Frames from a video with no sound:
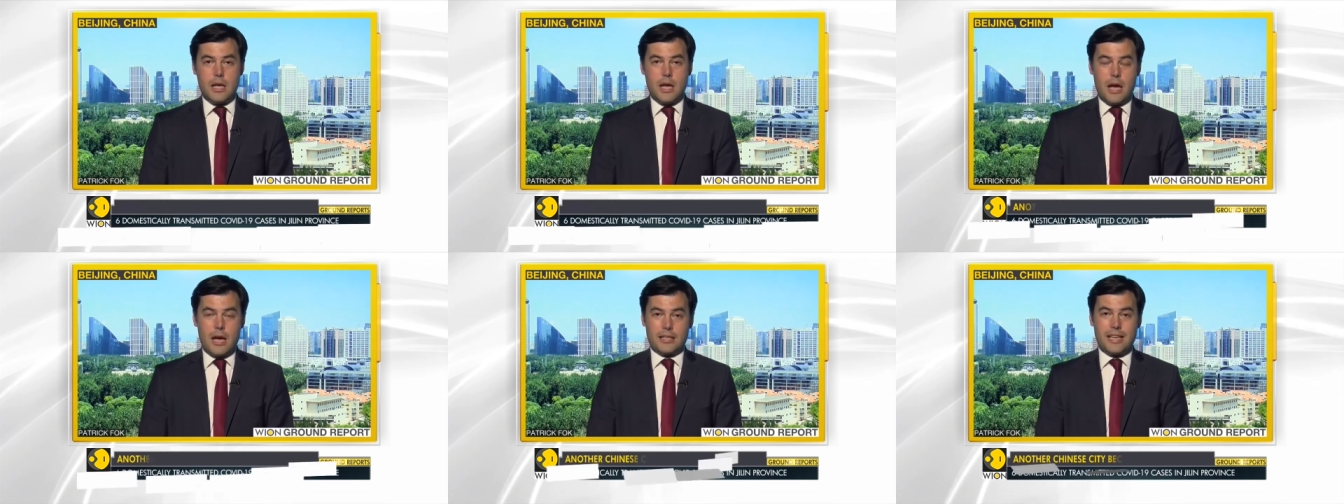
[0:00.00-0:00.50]

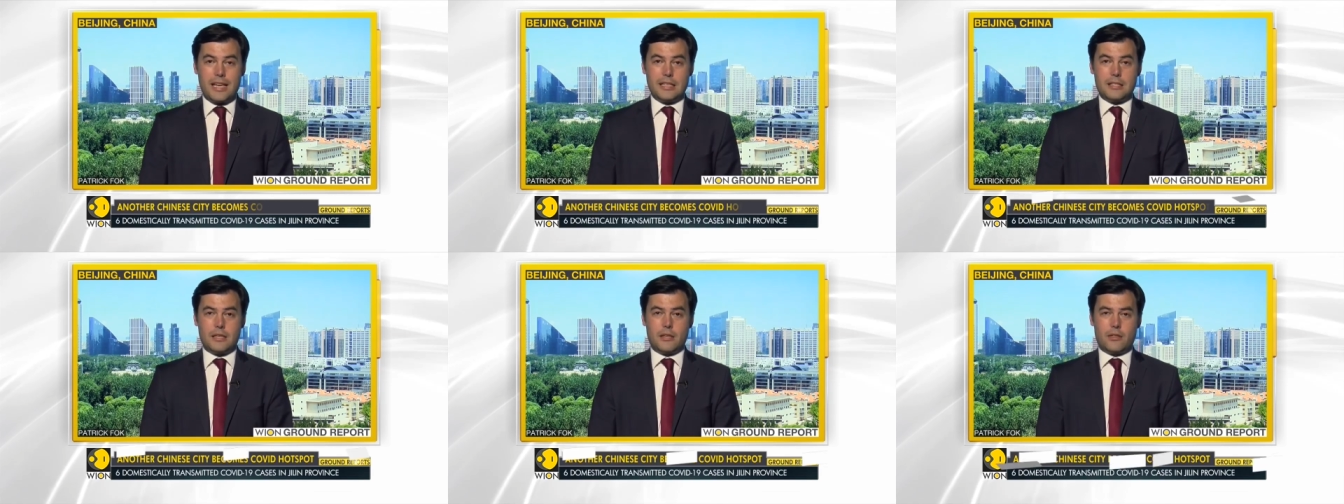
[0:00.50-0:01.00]
uh,
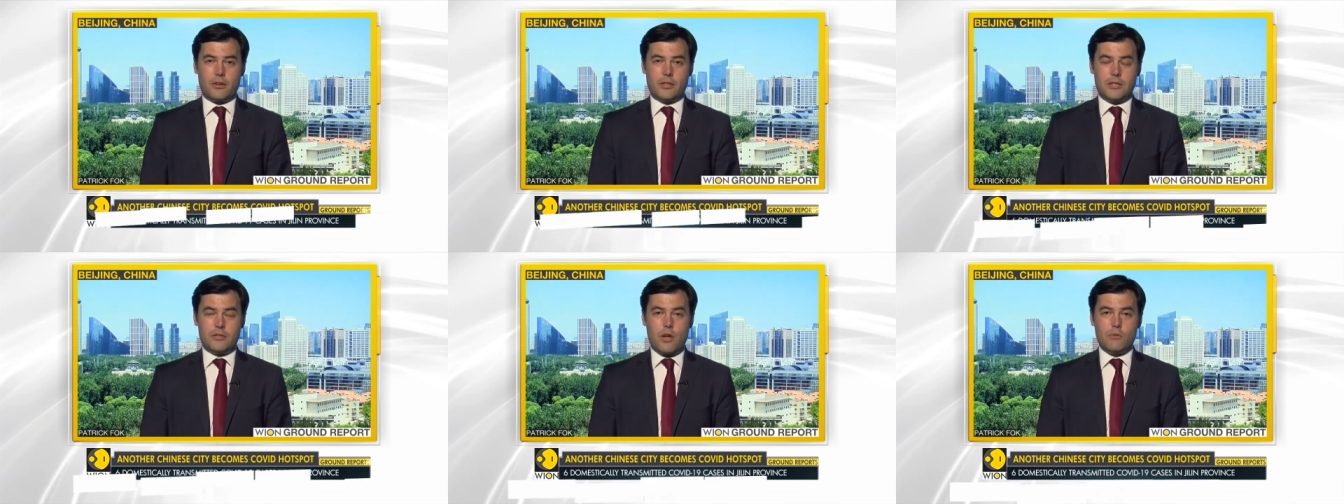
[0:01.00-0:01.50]
case that
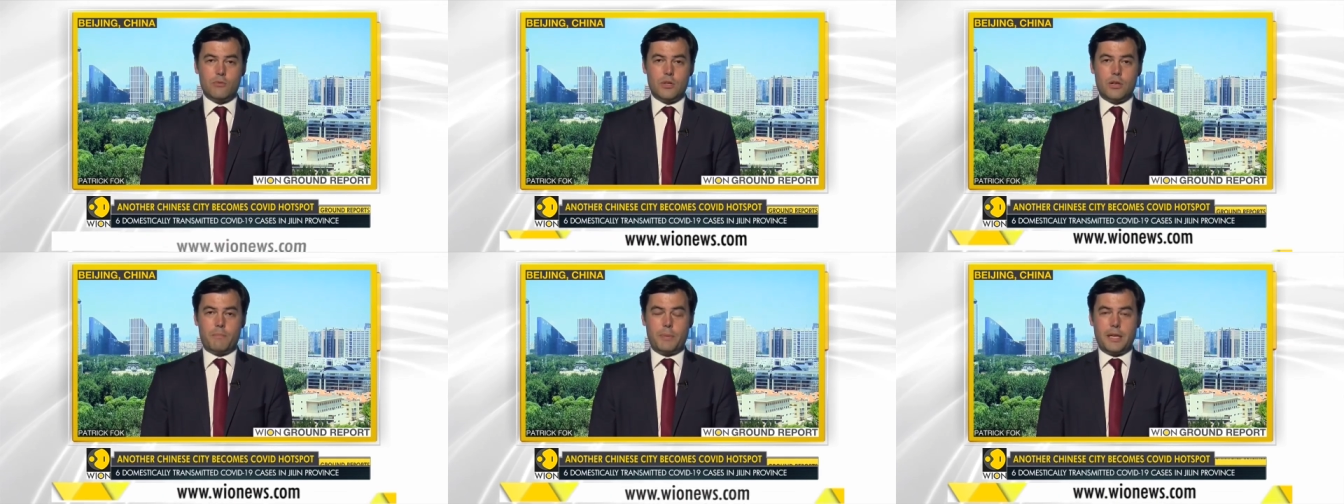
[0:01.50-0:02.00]
authorities don't
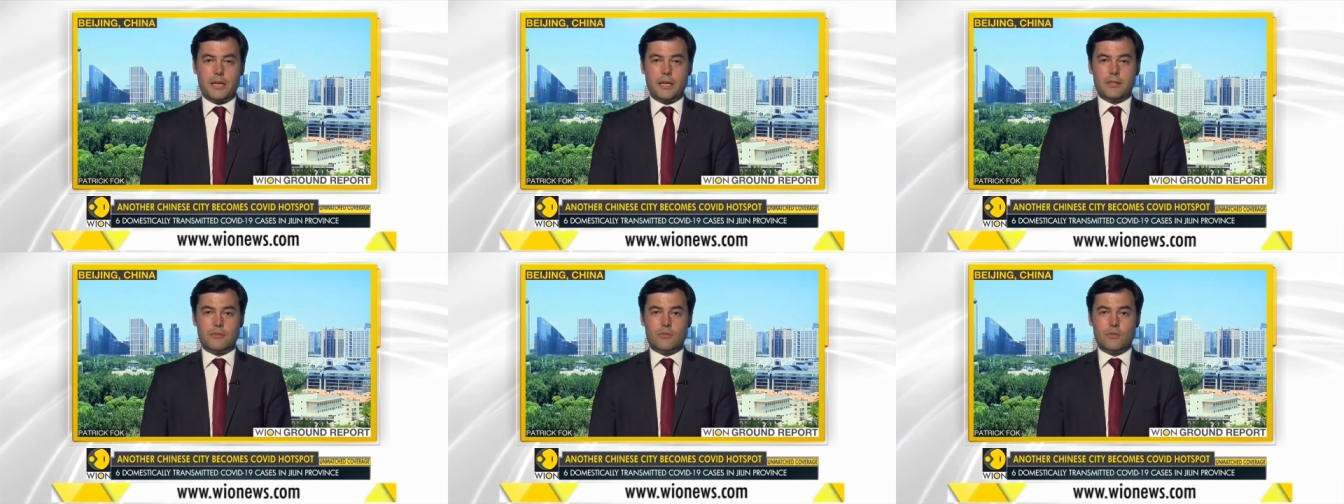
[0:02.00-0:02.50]

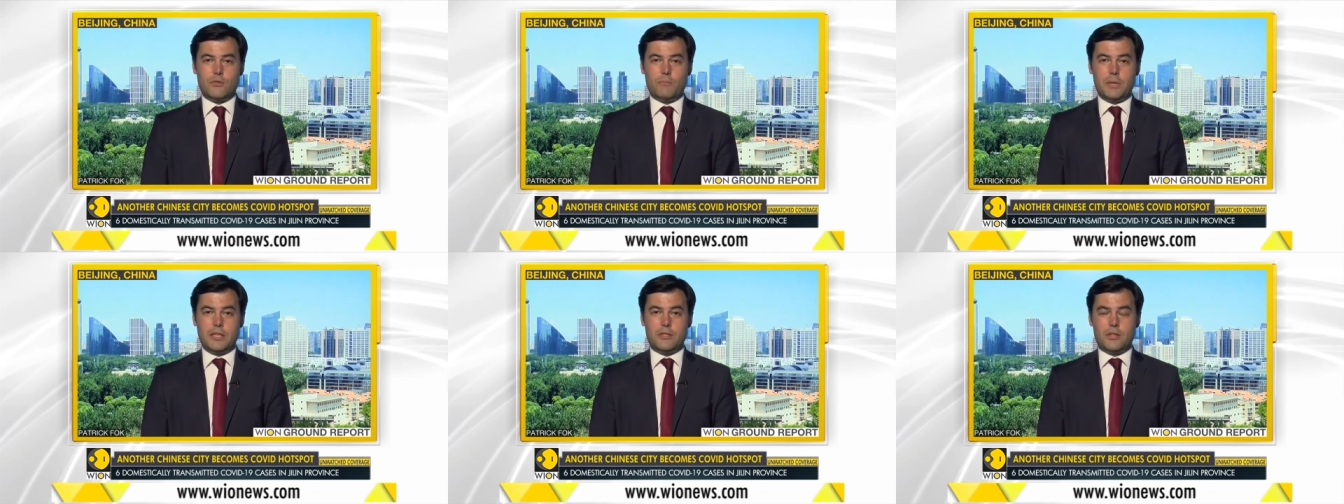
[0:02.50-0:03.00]
appear to
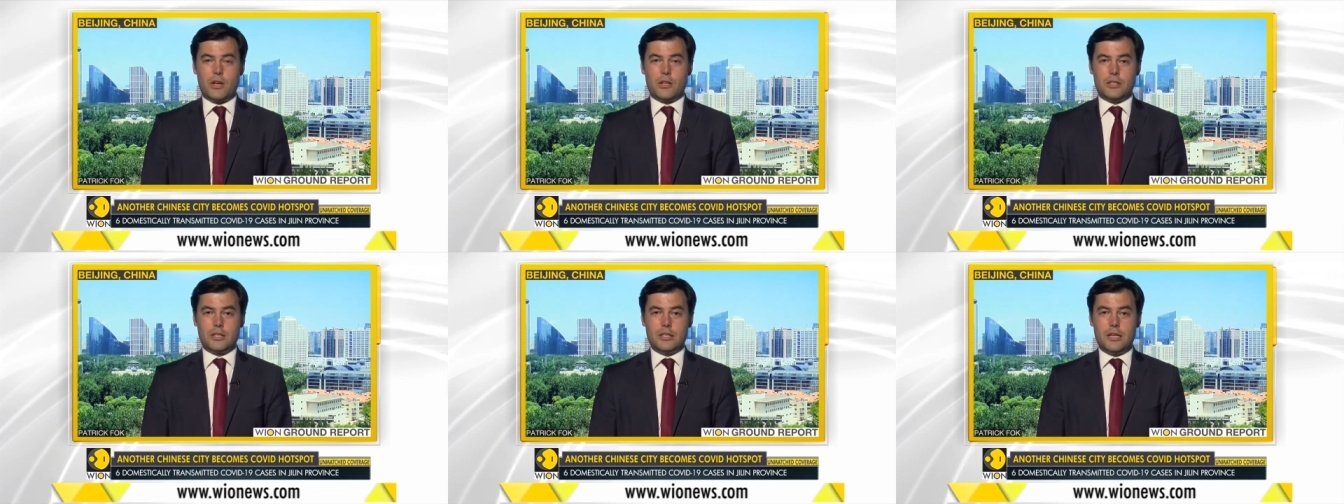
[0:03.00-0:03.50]
be
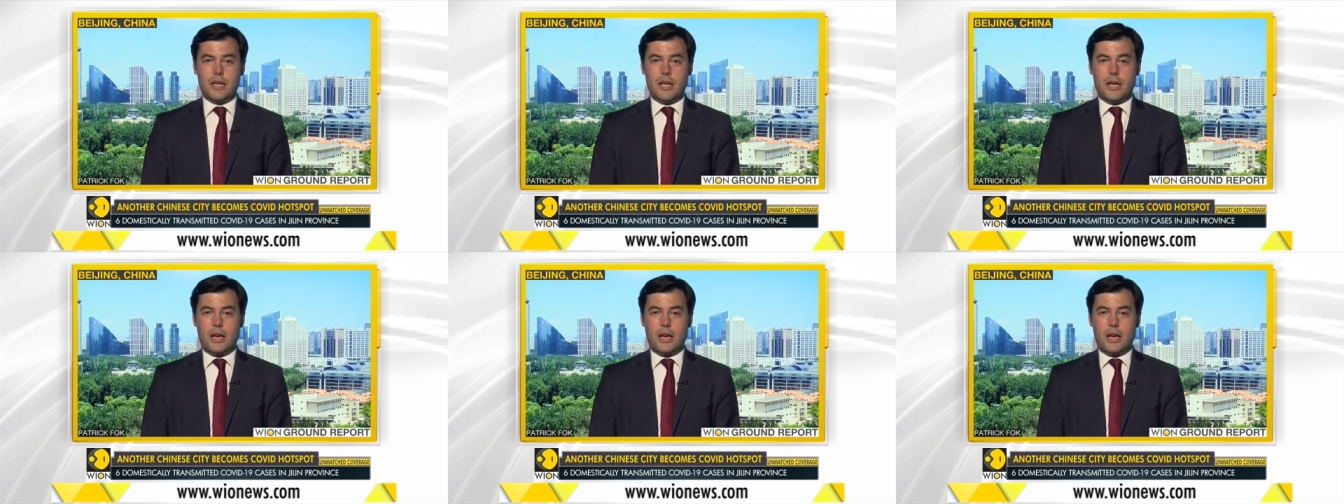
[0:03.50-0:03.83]
certain.